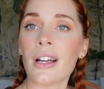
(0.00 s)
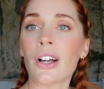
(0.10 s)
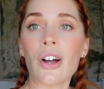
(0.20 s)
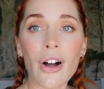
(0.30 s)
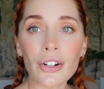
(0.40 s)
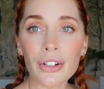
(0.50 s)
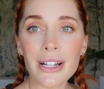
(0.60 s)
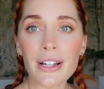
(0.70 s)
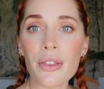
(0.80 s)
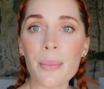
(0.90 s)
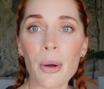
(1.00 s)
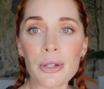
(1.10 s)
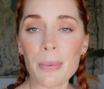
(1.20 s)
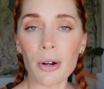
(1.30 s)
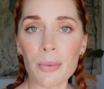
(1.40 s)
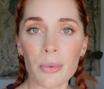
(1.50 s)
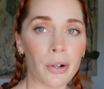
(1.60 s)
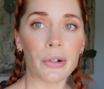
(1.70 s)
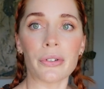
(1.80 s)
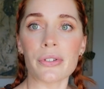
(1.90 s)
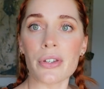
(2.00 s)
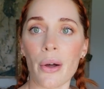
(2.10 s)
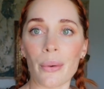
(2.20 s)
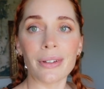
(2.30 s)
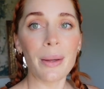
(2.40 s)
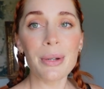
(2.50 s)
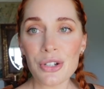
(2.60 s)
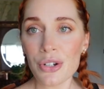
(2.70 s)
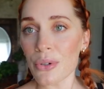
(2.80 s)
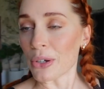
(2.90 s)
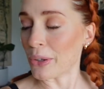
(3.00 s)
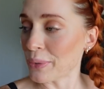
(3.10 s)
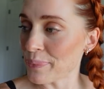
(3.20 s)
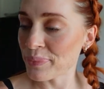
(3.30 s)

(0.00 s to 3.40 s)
conquering the postpartum world. So let me show you.